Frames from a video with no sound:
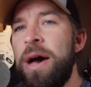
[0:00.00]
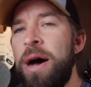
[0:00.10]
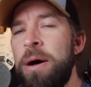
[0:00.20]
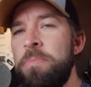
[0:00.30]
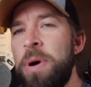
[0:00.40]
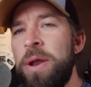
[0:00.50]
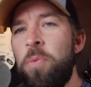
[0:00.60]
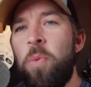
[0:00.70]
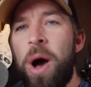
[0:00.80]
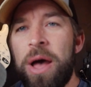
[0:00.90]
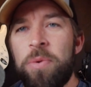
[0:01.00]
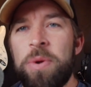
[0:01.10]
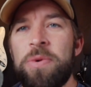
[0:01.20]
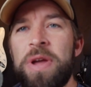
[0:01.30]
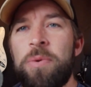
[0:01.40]
Um, but while we
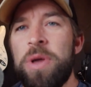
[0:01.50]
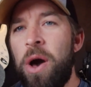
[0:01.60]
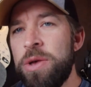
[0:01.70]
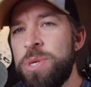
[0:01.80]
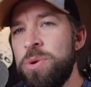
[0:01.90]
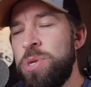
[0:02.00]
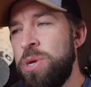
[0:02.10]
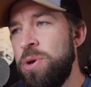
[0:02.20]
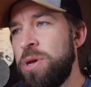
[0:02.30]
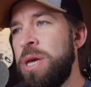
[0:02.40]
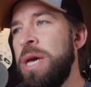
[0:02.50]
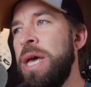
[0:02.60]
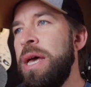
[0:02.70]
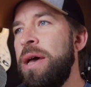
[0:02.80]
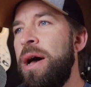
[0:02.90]
were there, we also took
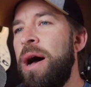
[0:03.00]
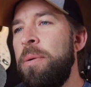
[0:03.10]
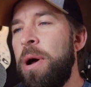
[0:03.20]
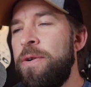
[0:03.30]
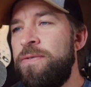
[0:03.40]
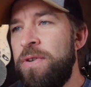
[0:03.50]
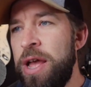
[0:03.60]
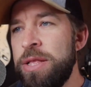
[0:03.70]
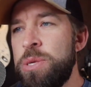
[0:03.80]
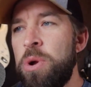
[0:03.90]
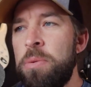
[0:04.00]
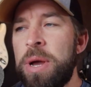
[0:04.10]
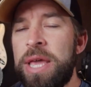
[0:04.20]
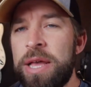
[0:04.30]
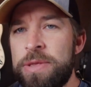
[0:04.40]
um, our friends, or
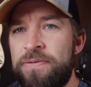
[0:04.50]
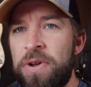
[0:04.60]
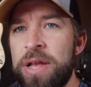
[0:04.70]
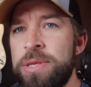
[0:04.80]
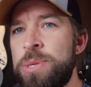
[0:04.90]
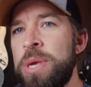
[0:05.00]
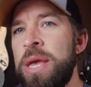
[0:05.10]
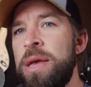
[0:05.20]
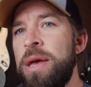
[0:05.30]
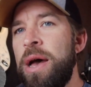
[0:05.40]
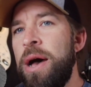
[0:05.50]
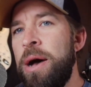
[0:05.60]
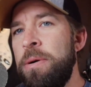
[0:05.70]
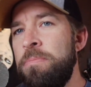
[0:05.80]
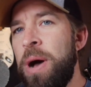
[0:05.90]
my kids' friends,
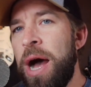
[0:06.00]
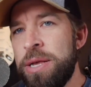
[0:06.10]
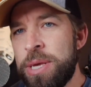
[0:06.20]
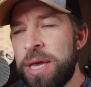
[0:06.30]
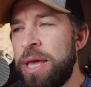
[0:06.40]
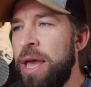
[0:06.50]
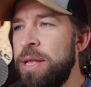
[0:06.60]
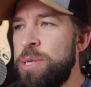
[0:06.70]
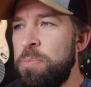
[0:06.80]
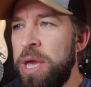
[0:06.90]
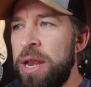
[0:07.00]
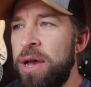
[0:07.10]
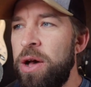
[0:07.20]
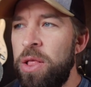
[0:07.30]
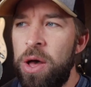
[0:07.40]
um, Isaac and
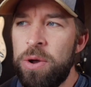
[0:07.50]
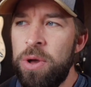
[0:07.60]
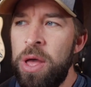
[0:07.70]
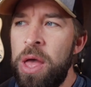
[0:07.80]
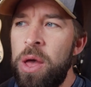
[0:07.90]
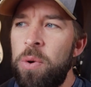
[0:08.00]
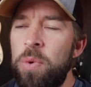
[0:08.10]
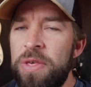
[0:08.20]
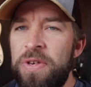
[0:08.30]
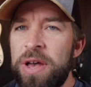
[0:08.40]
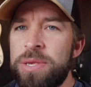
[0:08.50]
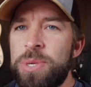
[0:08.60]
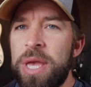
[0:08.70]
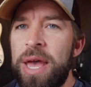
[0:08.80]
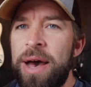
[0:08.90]
Sabina, along with
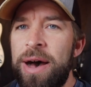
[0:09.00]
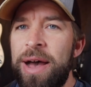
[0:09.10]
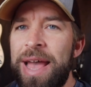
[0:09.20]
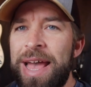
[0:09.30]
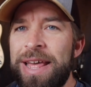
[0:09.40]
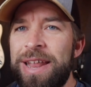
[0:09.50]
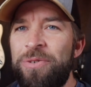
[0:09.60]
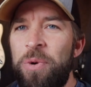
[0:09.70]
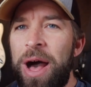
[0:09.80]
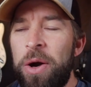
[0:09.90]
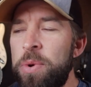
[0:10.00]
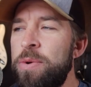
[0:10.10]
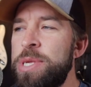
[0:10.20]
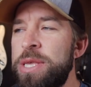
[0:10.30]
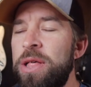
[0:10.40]
us, uh, and while we
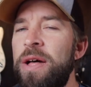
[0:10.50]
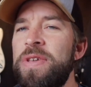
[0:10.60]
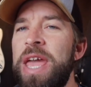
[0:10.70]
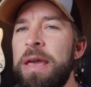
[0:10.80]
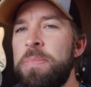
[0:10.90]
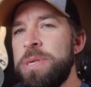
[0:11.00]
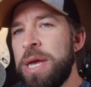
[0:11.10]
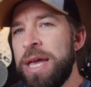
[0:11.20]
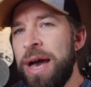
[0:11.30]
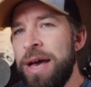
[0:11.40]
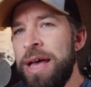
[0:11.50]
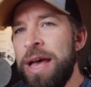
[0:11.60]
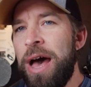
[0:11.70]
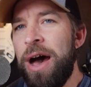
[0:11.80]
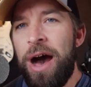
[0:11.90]
were still on the campus, I got
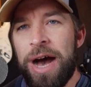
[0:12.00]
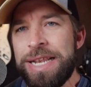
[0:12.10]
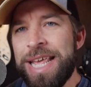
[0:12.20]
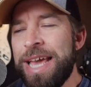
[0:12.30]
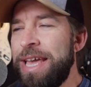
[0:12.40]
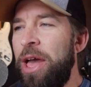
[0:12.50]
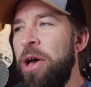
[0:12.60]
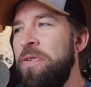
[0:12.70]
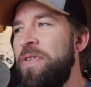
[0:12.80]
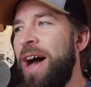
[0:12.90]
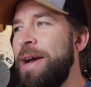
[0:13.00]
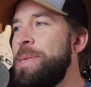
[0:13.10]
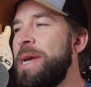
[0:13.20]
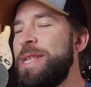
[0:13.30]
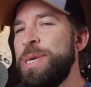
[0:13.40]
a hot take of
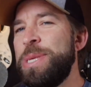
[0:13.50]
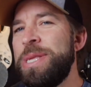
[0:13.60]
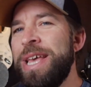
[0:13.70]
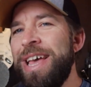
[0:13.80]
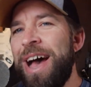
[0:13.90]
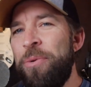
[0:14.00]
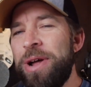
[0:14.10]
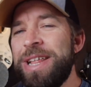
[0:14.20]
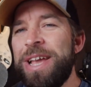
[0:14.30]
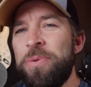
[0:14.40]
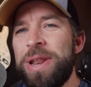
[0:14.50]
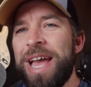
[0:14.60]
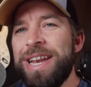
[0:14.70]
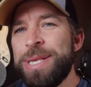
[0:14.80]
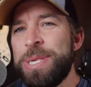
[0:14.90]
Isaac. Just, I wanted to hear what he
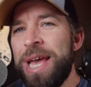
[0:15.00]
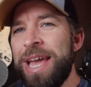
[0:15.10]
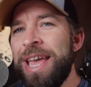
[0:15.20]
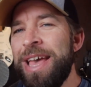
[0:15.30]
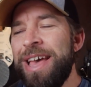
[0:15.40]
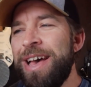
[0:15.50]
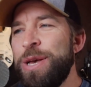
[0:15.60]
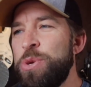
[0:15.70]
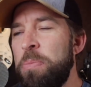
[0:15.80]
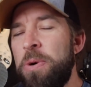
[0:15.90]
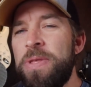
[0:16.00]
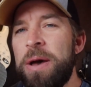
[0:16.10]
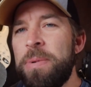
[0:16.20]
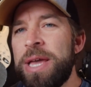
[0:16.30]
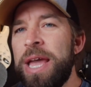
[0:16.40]
had to say, uh, so I pulled
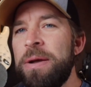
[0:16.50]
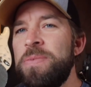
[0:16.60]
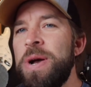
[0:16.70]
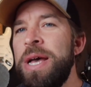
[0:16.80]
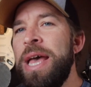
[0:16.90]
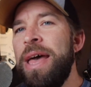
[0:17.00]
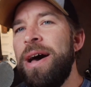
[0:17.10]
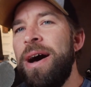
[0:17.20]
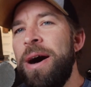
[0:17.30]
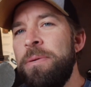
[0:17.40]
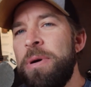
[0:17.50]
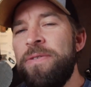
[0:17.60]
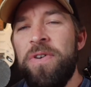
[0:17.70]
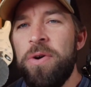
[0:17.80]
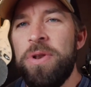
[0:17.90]
out my camera, uh, my
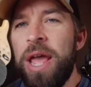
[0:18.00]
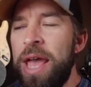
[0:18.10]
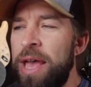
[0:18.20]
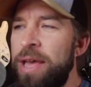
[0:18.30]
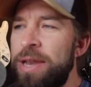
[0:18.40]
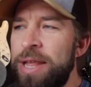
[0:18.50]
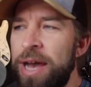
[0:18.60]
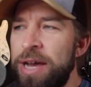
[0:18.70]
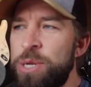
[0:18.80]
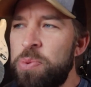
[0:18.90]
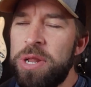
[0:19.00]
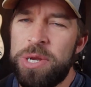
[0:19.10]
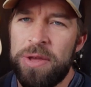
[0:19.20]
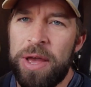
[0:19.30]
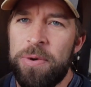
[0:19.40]
phone, and I uh, just want to
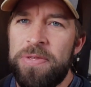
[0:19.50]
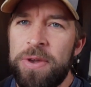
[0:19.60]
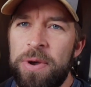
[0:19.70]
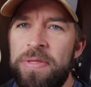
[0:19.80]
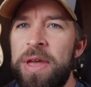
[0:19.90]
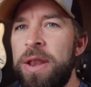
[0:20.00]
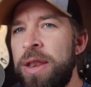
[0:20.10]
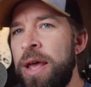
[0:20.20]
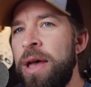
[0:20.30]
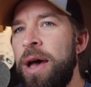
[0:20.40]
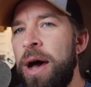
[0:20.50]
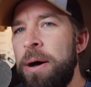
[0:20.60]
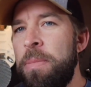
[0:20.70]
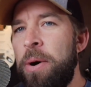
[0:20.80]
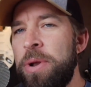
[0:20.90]
share that with you, and then
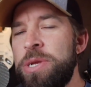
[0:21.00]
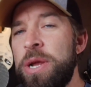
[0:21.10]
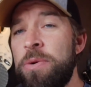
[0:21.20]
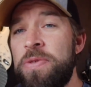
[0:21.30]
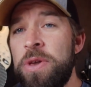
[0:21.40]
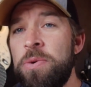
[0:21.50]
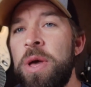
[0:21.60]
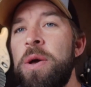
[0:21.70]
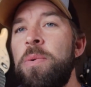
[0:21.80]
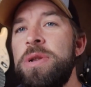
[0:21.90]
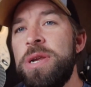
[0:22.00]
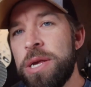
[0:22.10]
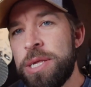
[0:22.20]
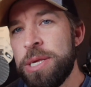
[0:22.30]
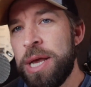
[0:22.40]
um, I want to share with you what
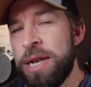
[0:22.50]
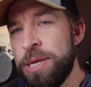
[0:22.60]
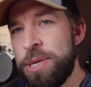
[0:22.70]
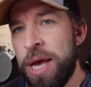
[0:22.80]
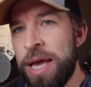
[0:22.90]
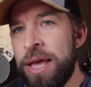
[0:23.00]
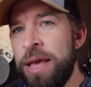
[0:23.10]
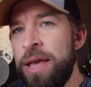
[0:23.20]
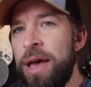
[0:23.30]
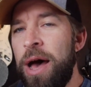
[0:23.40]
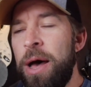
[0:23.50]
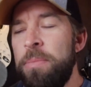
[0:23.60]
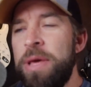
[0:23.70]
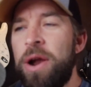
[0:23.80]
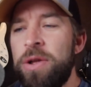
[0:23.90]
Justice had to say
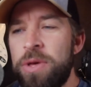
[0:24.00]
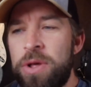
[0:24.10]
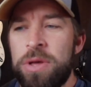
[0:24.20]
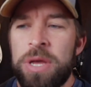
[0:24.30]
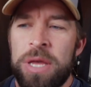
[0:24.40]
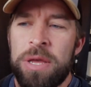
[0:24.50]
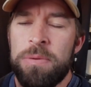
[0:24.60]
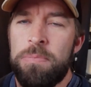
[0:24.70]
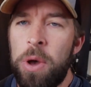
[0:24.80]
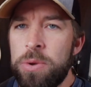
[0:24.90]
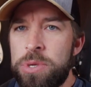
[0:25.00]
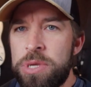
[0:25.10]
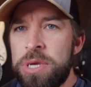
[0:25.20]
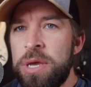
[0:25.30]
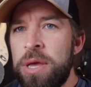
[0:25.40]
um, in our little
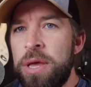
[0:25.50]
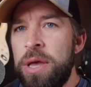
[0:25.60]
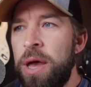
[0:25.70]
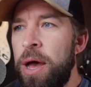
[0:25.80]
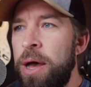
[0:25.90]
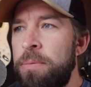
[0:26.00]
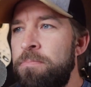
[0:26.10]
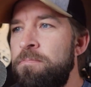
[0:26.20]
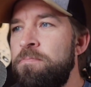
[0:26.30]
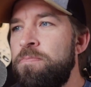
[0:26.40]
post, um,